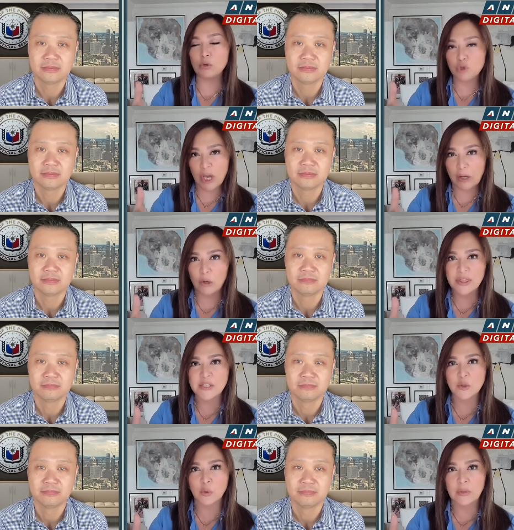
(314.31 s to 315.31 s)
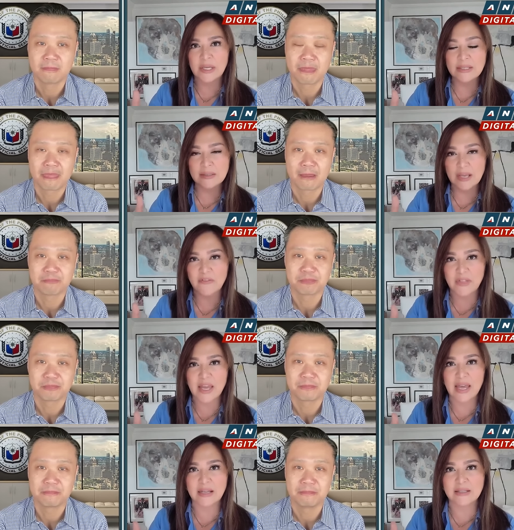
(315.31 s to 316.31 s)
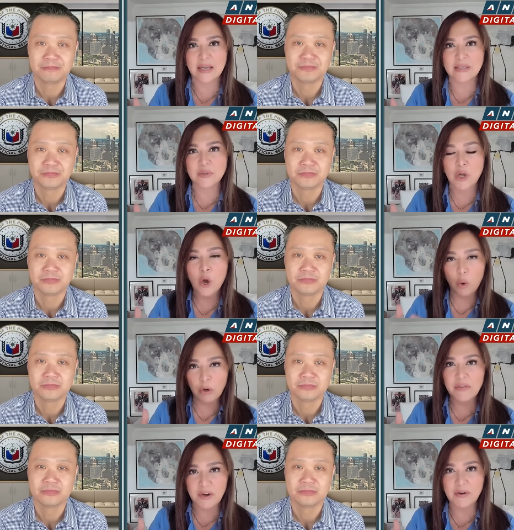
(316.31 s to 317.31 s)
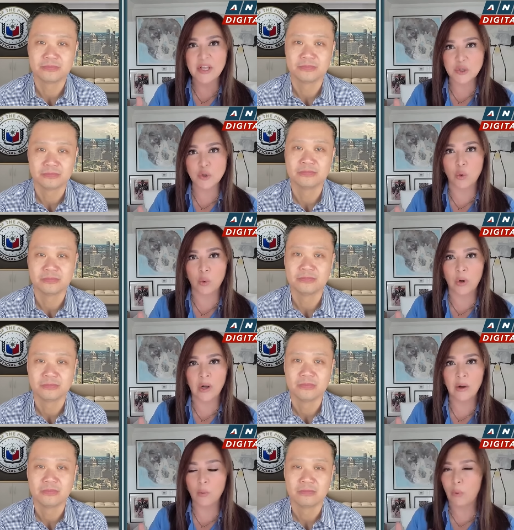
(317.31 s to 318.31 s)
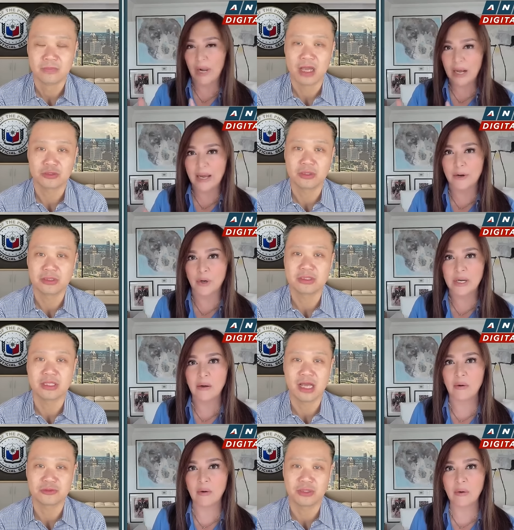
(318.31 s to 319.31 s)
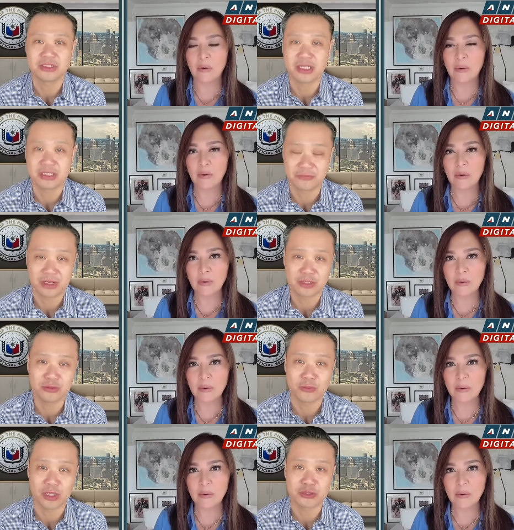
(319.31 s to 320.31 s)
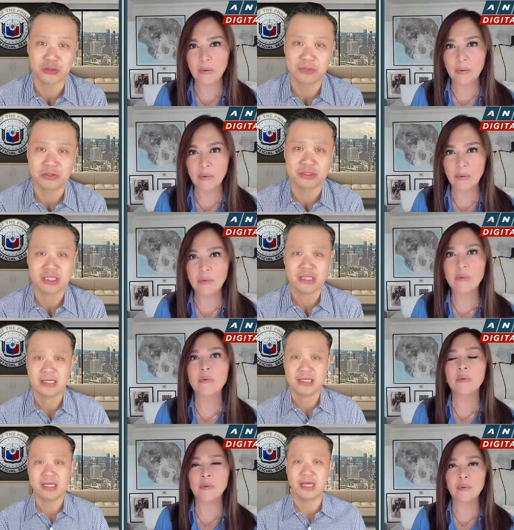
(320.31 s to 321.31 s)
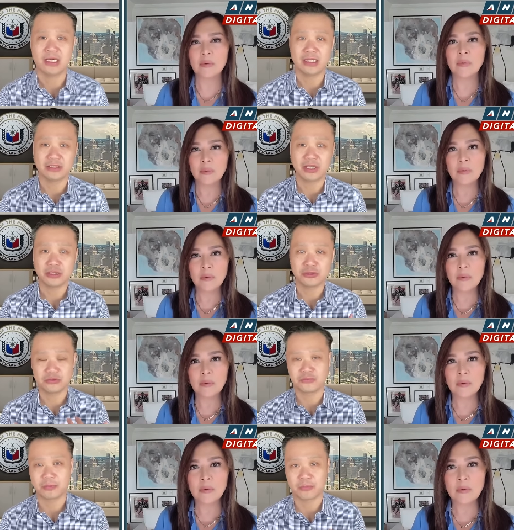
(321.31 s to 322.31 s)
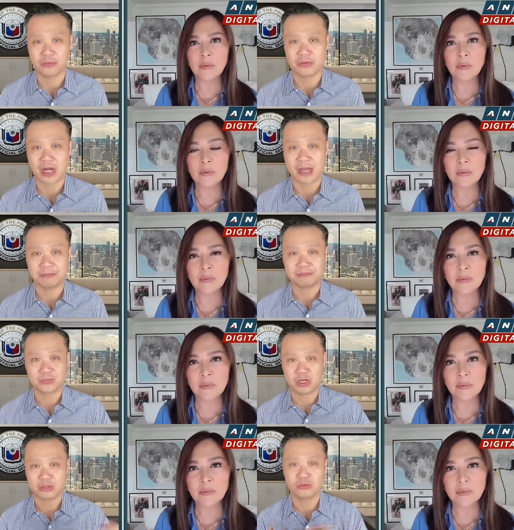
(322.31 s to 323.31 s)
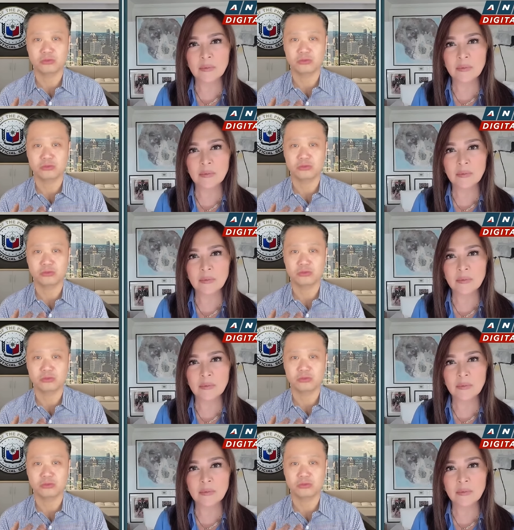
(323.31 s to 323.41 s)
Speaker 1: check on the students if they exist or they're in school? Walang ganon? Actually, that's a very good question because the intention of the program, there are